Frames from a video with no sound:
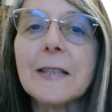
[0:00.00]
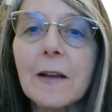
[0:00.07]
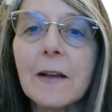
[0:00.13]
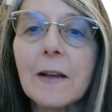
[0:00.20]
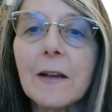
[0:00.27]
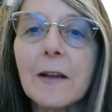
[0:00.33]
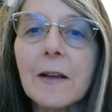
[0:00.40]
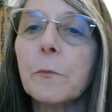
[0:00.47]

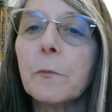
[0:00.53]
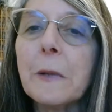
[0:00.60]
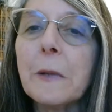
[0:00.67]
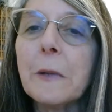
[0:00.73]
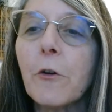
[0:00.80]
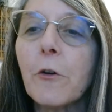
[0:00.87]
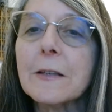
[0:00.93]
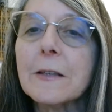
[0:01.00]
So being
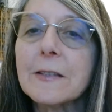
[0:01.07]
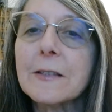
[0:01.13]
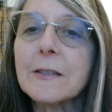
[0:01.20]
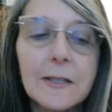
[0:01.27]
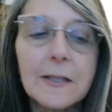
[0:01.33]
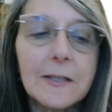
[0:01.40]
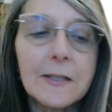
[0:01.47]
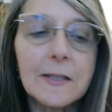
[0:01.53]
focused
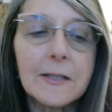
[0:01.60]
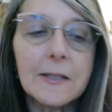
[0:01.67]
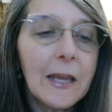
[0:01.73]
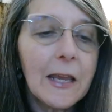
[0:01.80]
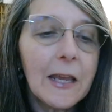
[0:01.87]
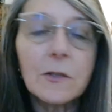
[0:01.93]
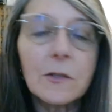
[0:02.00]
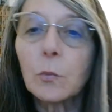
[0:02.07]
is
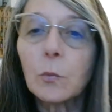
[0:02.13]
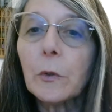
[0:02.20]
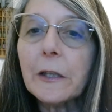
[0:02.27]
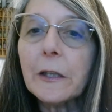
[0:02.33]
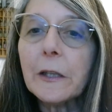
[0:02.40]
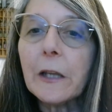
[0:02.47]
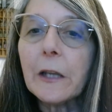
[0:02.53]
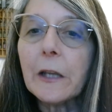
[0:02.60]

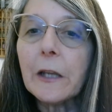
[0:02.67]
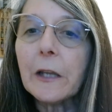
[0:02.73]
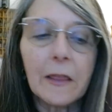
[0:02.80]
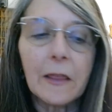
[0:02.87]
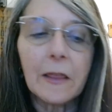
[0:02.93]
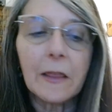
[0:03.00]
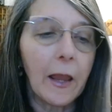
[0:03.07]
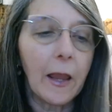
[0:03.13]
really a
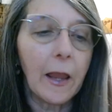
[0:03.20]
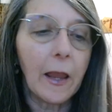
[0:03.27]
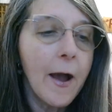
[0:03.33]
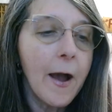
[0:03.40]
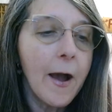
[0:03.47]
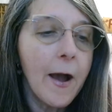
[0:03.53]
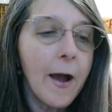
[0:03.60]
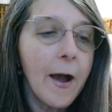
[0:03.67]
great thing.
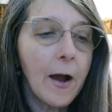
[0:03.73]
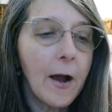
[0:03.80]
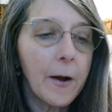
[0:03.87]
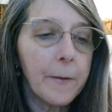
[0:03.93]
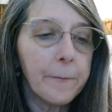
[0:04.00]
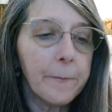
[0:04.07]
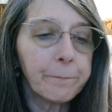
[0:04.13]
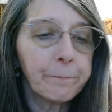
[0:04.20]

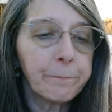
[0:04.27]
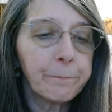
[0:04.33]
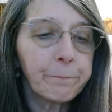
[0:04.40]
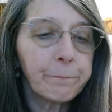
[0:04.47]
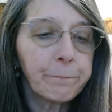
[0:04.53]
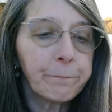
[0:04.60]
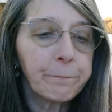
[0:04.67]
Um,